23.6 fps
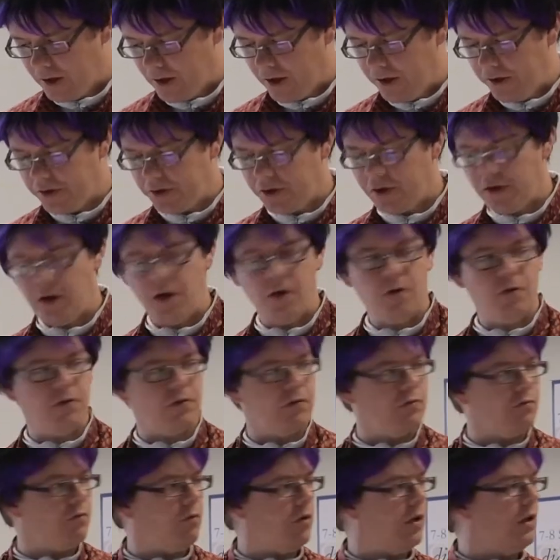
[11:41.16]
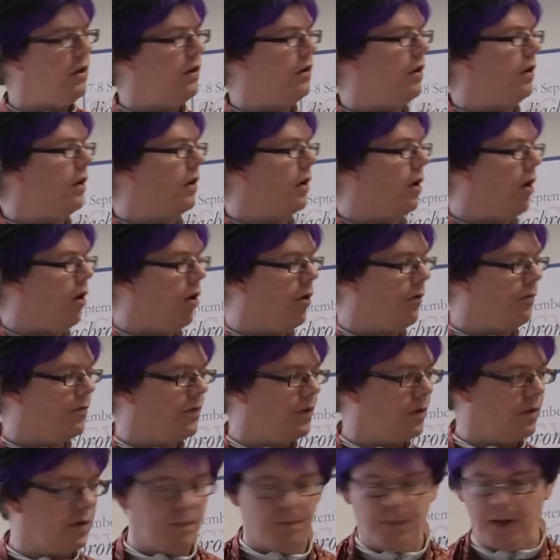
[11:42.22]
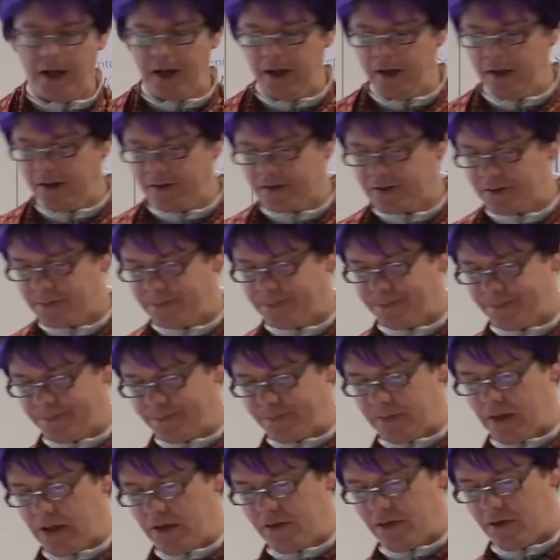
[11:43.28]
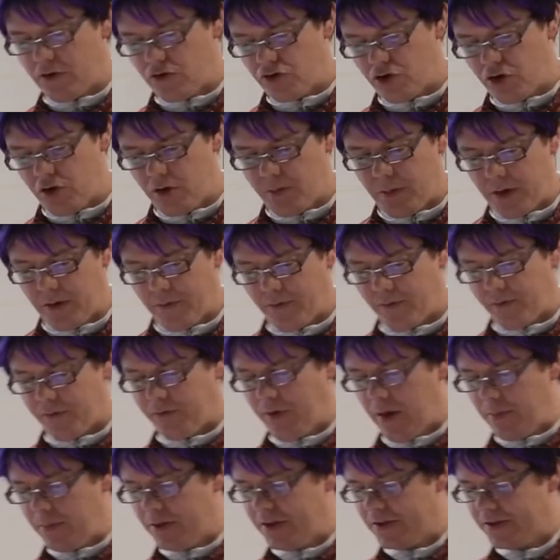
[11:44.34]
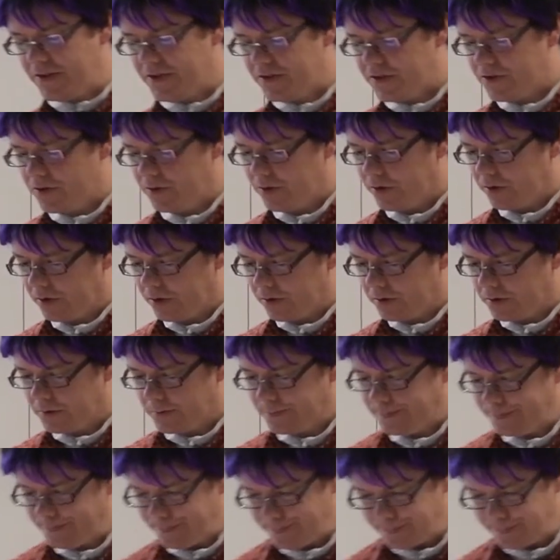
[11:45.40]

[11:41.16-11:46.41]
A close reading of the debate in the German feminist circle